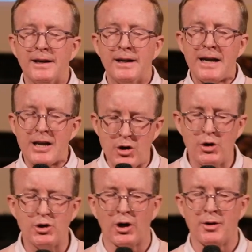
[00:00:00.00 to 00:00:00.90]
He knew
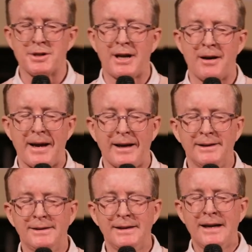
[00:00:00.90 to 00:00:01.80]
joy was coming.
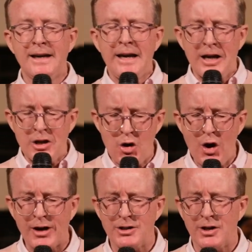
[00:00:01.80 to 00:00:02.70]
He knew how
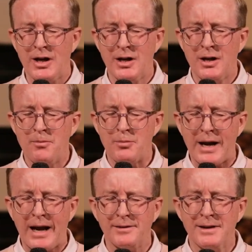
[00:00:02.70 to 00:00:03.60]
to bring
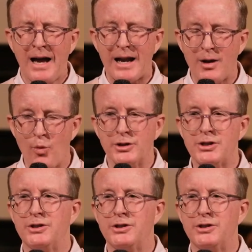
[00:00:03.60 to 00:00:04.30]
it, and he wants you to